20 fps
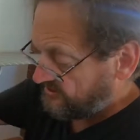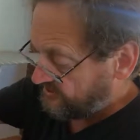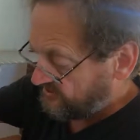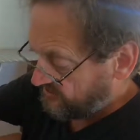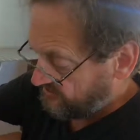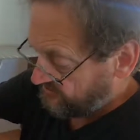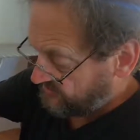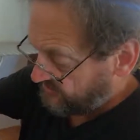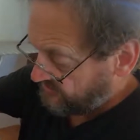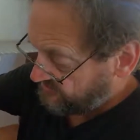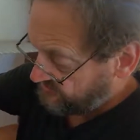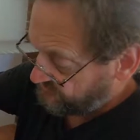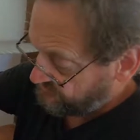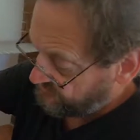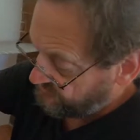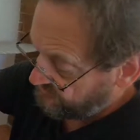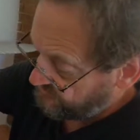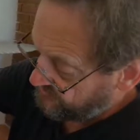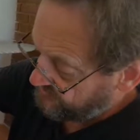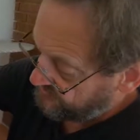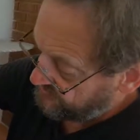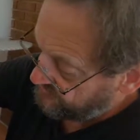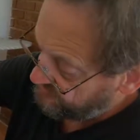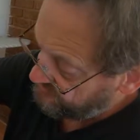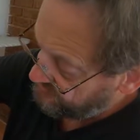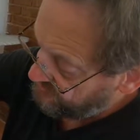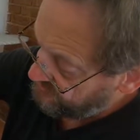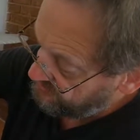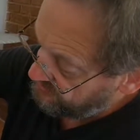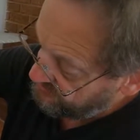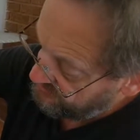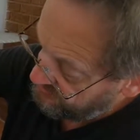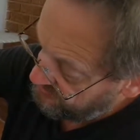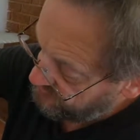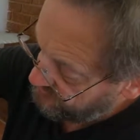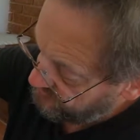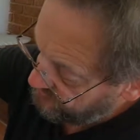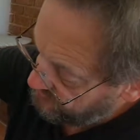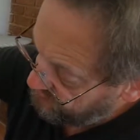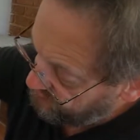Go the other side of the stitch,
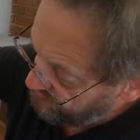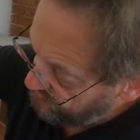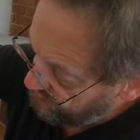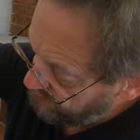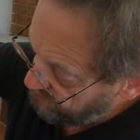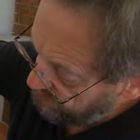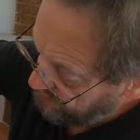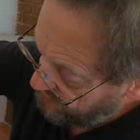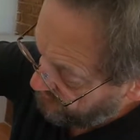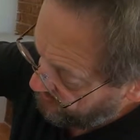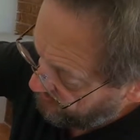the seam,